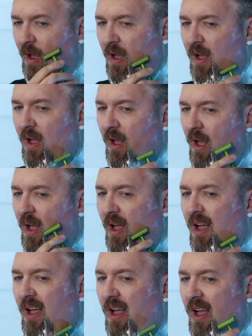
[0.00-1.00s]
Splashes are
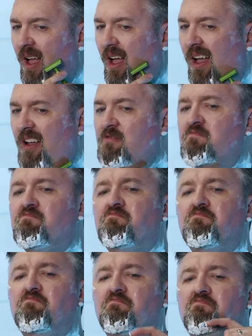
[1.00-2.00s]
great, but
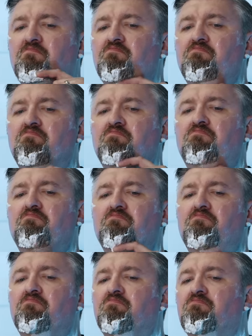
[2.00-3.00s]
once it starts getting dry, my
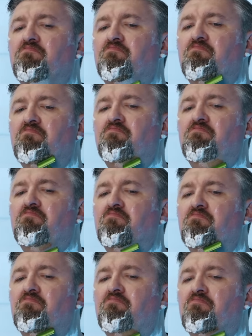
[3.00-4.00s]
skin starts to
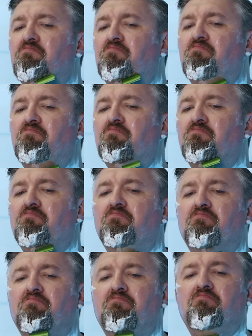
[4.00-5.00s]

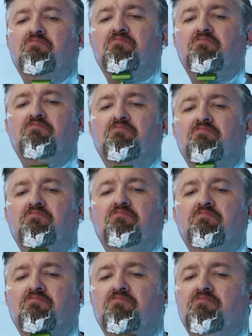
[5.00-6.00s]
lose that
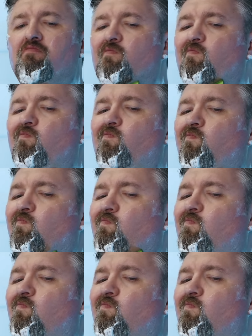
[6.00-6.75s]
retained moisture.